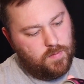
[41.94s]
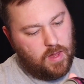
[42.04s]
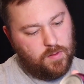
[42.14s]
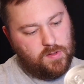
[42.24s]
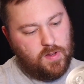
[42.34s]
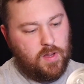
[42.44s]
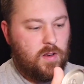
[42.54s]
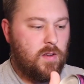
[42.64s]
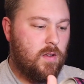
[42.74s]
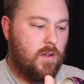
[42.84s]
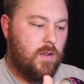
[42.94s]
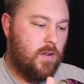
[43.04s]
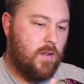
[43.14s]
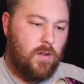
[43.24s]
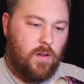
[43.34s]
I don't see it.
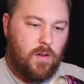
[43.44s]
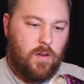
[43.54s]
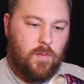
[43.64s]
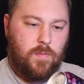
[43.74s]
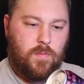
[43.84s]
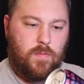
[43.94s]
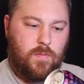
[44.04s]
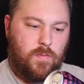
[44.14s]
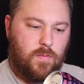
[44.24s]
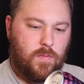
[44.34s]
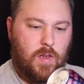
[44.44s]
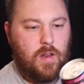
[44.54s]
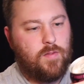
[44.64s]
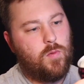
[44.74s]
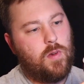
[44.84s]
Um,
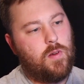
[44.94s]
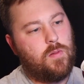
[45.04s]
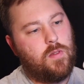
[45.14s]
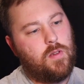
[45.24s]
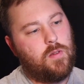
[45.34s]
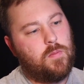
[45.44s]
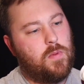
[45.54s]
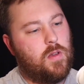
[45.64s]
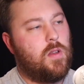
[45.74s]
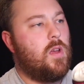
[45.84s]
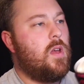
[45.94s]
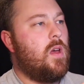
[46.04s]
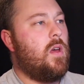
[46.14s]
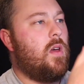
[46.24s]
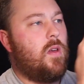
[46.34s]
kind of a weird thing, but
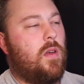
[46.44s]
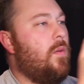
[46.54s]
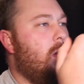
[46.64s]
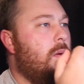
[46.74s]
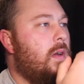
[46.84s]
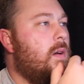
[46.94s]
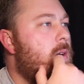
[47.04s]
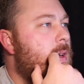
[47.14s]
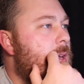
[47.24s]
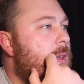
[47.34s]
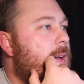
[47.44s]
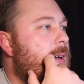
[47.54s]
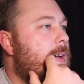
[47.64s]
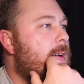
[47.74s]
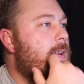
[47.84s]
uh, oh, here we go.
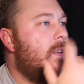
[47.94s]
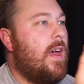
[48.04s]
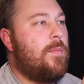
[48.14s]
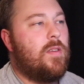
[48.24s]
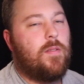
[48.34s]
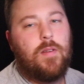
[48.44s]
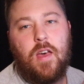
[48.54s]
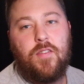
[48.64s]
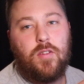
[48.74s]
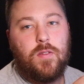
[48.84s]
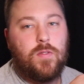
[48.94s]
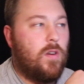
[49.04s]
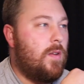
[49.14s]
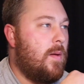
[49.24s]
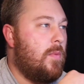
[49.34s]
Yeah, Untappd. I have it on the
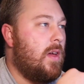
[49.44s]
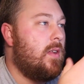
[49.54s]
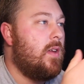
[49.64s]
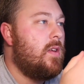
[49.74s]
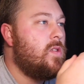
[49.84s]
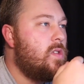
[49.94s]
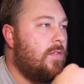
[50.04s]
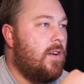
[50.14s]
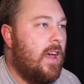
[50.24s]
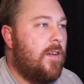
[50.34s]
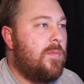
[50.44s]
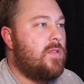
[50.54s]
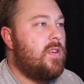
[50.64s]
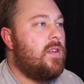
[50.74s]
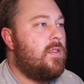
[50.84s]
screen. My bad. Seven and a half
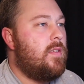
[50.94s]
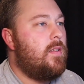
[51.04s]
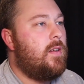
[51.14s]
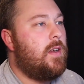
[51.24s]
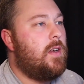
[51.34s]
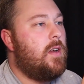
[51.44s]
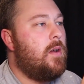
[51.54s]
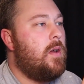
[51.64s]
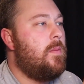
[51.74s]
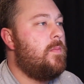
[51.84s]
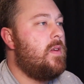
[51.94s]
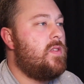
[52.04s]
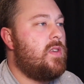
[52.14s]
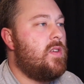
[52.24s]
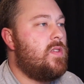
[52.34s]
percent. Um,
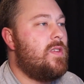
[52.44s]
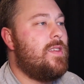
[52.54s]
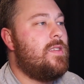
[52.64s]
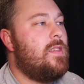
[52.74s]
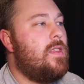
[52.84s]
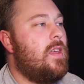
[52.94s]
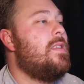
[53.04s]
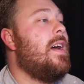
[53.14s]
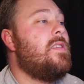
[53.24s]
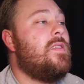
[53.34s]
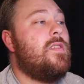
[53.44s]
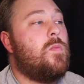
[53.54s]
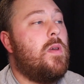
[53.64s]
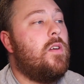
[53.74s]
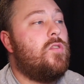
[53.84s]
it says this: the enticing
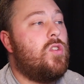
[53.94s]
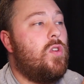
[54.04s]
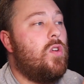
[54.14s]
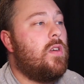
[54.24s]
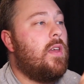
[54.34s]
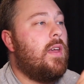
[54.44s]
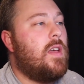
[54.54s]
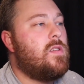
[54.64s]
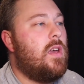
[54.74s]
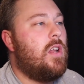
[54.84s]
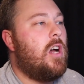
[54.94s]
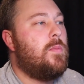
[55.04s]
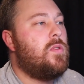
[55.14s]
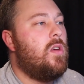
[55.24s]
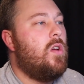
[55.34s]
smell of Chinook and Cascade
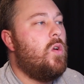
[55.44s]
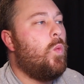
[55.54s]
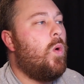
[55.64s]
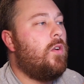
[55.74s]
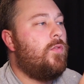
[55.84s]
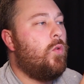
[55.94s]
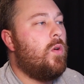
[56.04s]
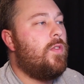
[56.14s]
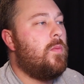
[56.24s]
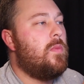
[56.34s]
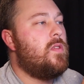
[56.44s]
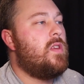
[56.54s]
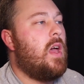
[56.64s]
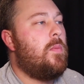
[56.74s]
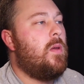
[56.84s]
hops walk forth from
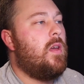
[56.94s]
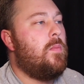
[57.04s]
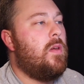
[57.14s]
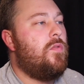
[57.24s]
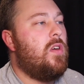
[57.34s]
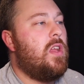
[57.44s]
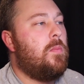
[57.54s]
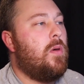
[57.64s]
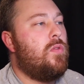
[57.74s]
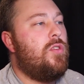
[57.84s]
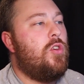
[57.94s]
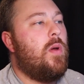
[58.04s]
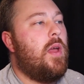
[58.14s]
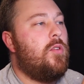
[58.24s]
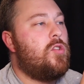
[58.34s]
this I P A, benefiting both
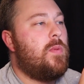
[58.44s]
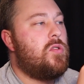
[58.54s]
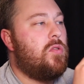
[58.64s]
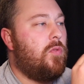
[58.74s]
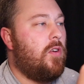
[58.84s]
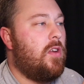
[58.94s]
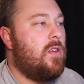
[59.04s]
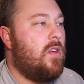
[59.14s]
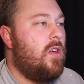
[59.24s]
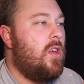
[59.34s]
you and your special friend.